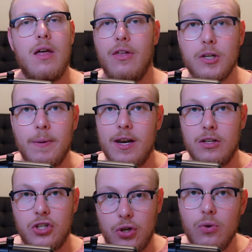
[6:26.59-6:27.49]
There's been
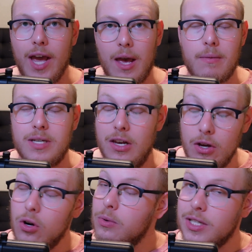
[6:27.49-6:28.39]
two games, and you
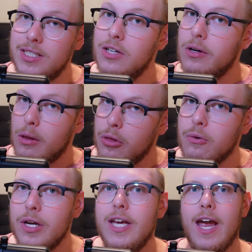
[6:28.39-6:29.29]
can almost consider it
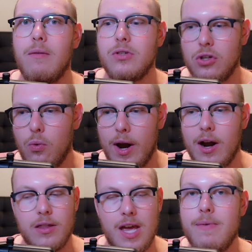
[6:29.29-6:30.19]
three games, to
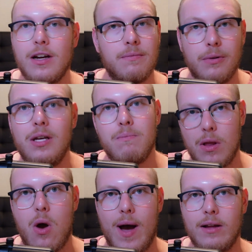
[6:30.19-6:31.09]
where they've been complete
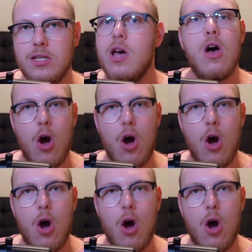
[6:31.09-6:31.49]
blowouts.